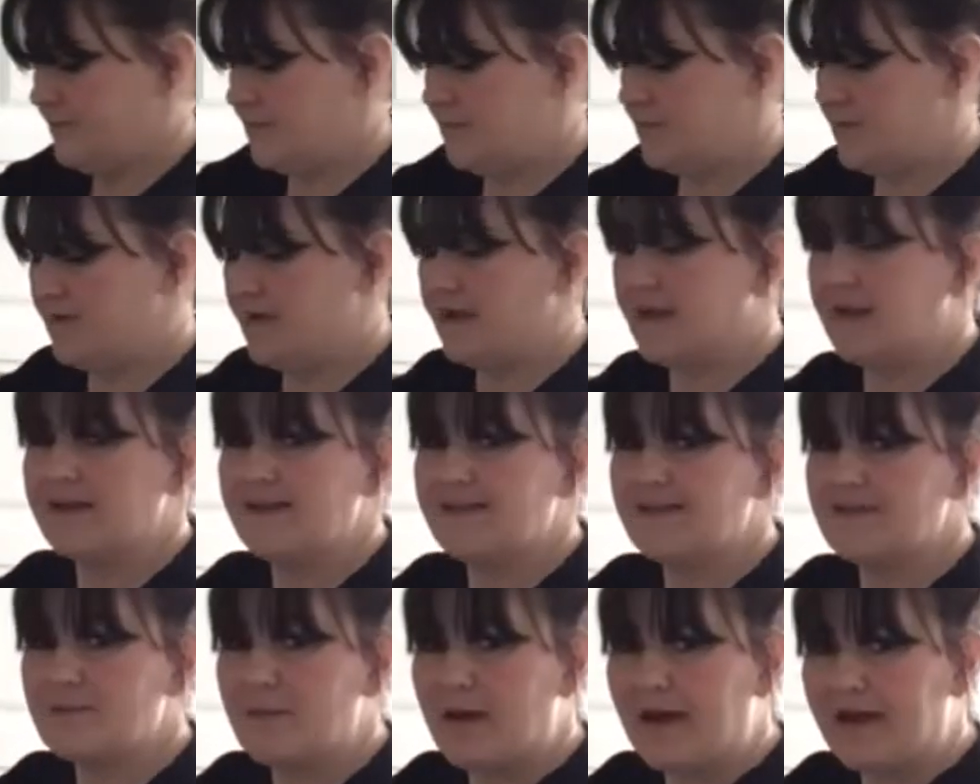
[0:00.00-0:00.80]
I think I
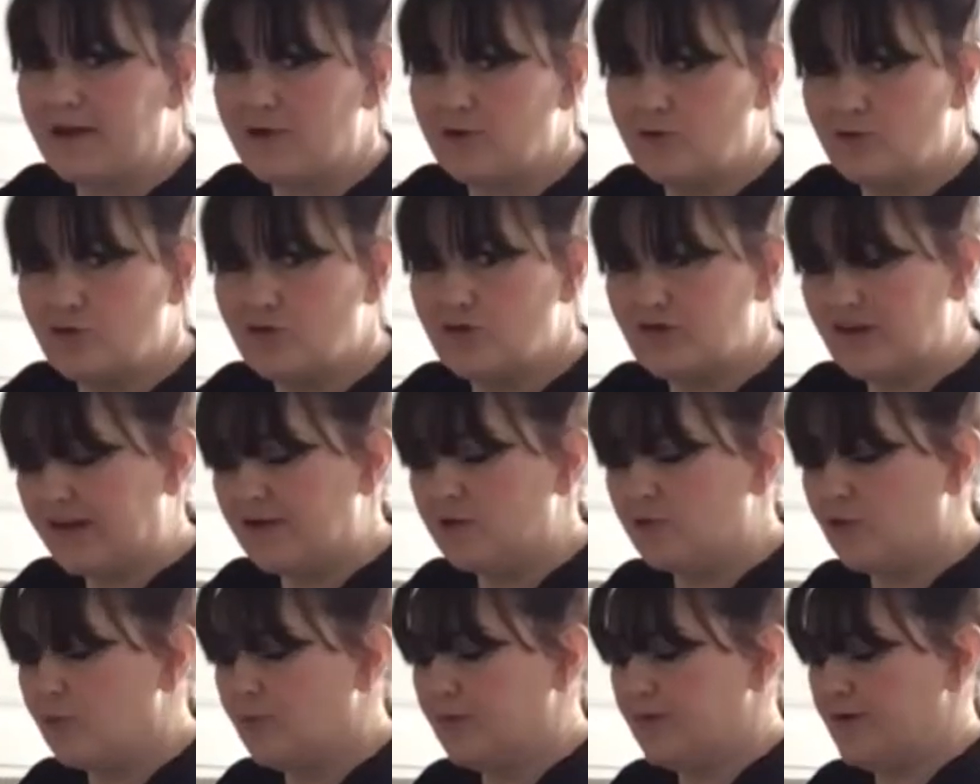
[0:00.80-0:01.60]
need to buy a new
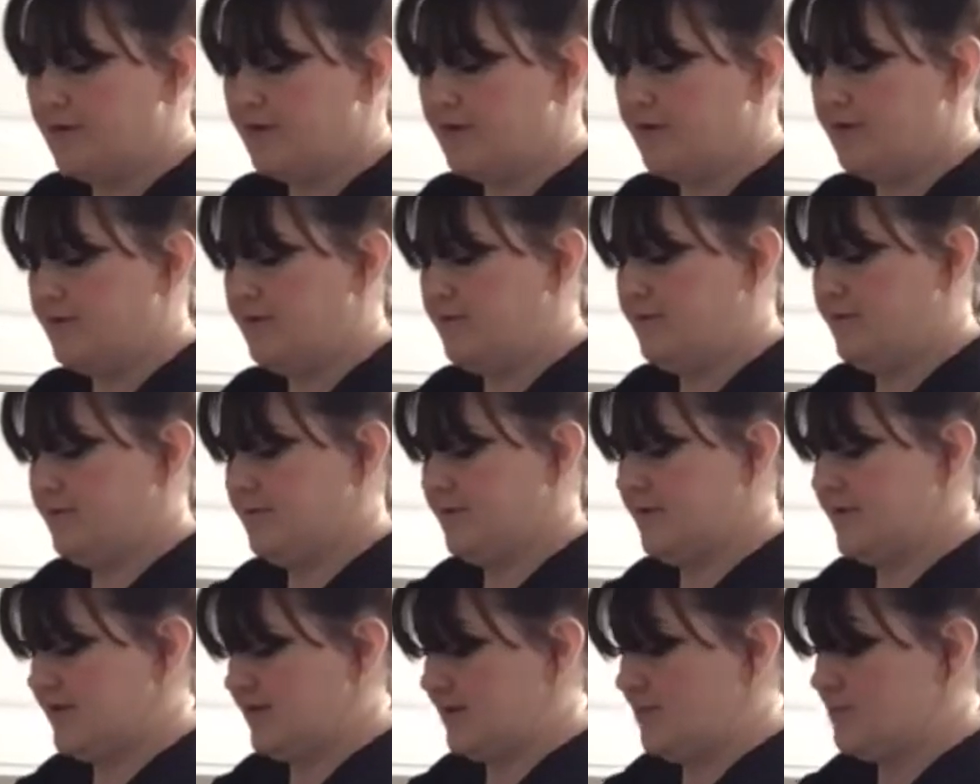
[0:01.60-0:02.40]
tin opener
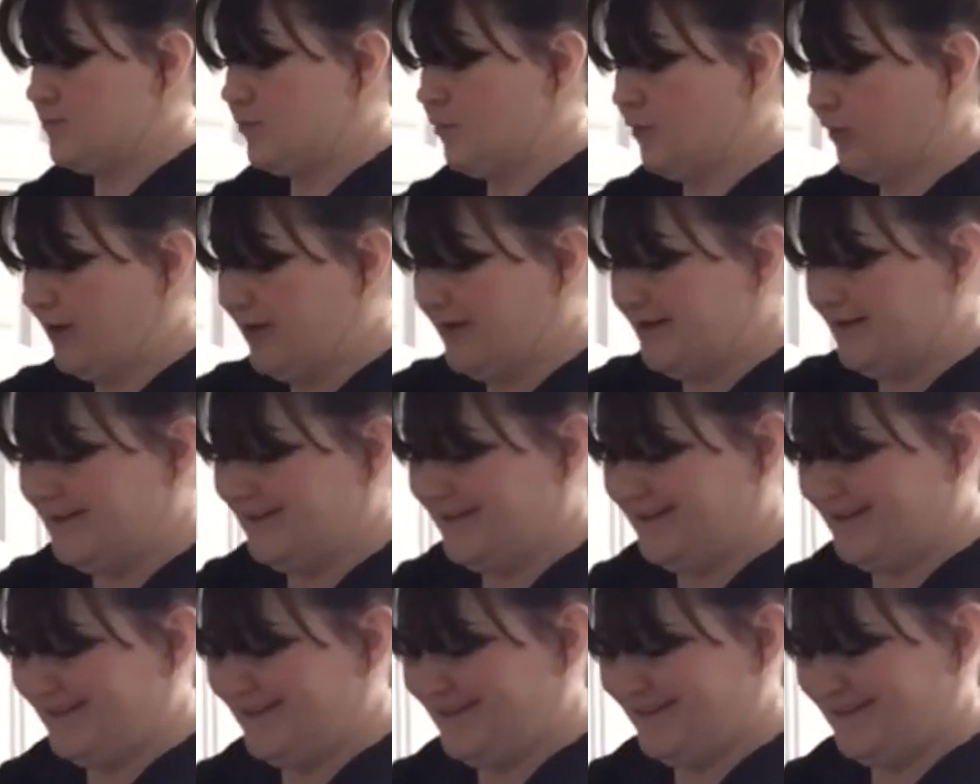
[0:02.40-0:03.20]
at some point.
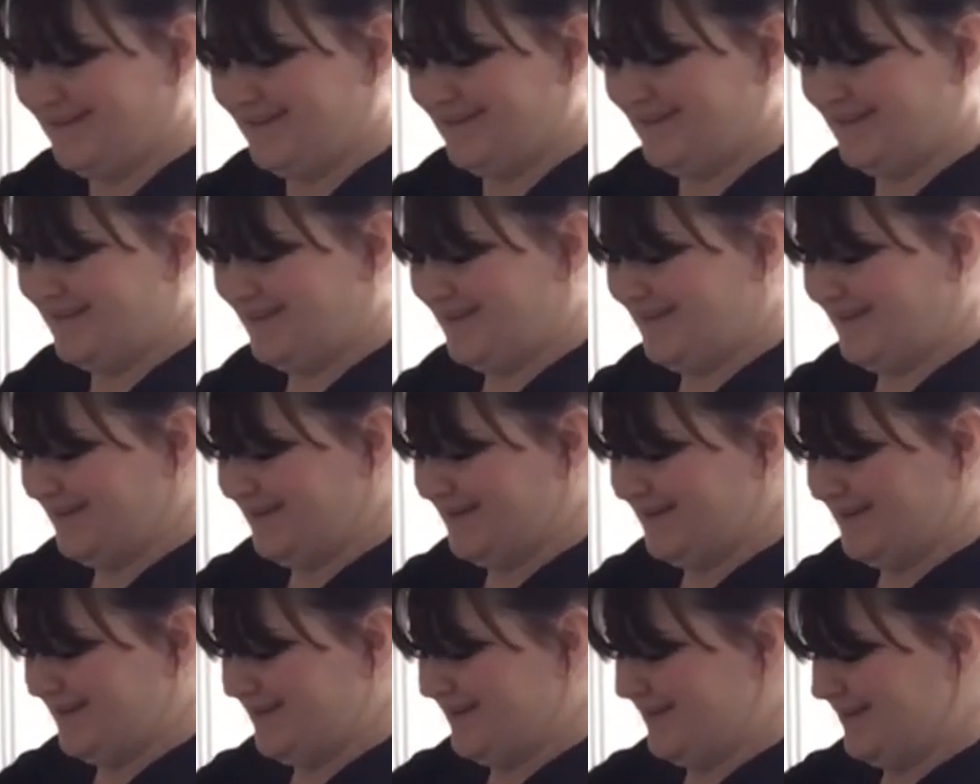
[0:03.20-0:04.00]

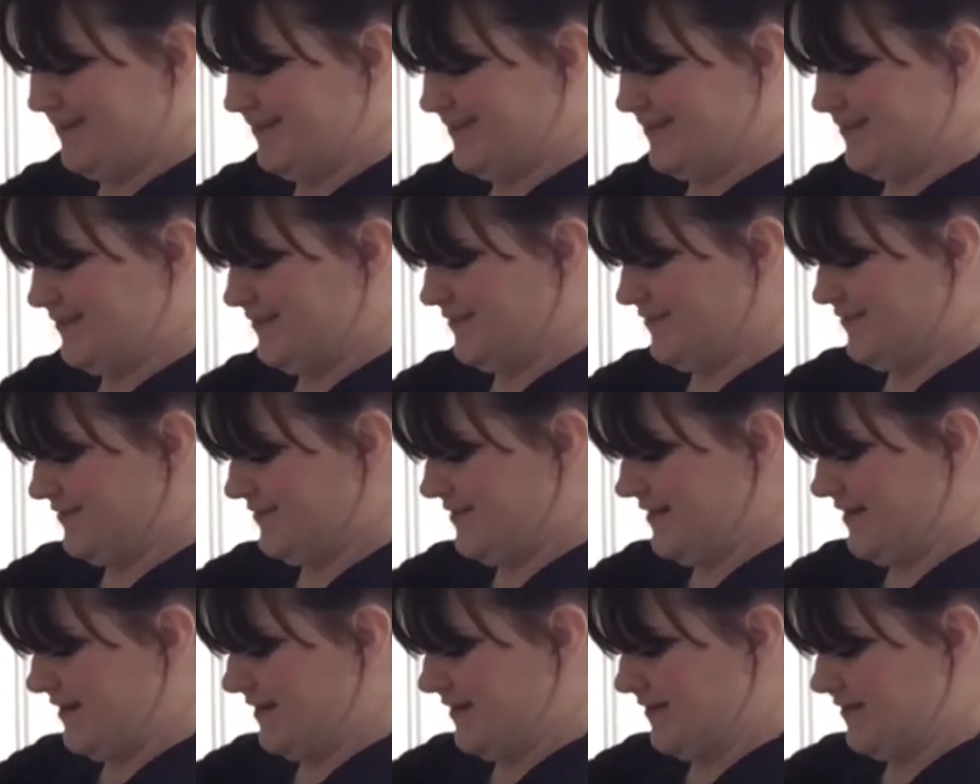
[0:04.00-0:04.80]

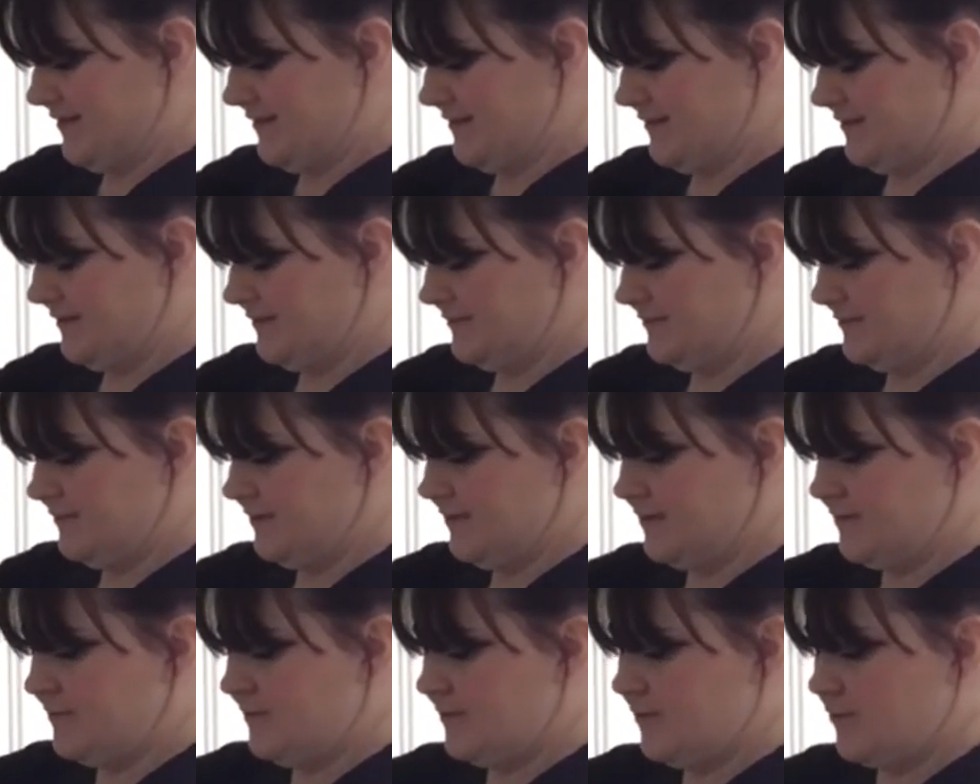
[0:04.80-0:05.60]
Right,
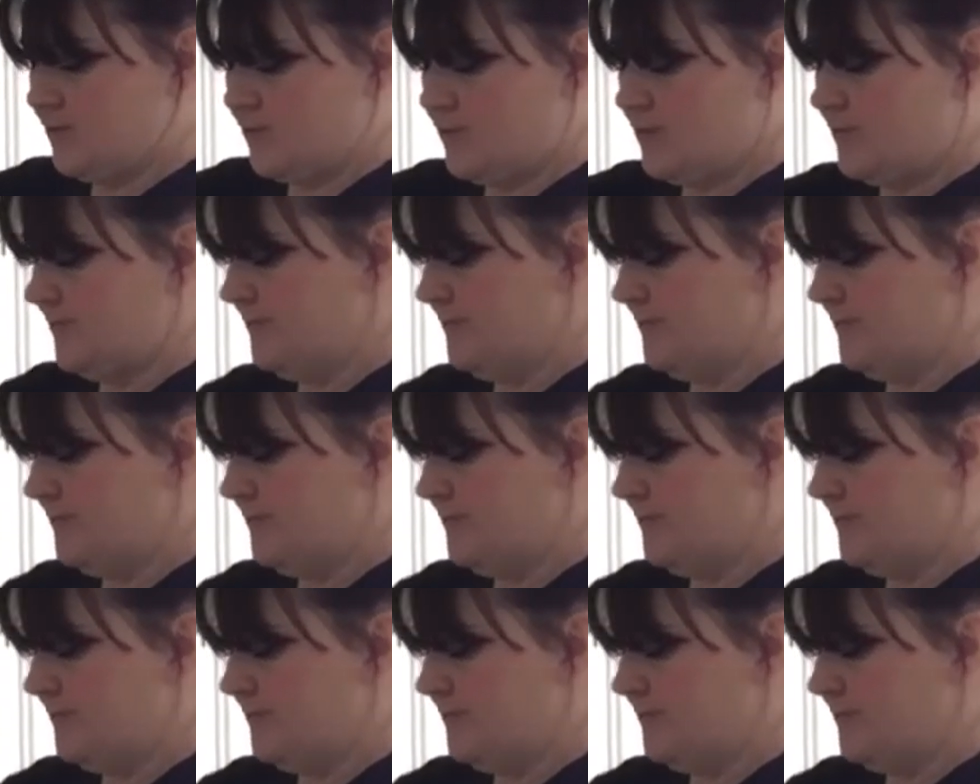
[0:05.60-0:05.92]
here we go.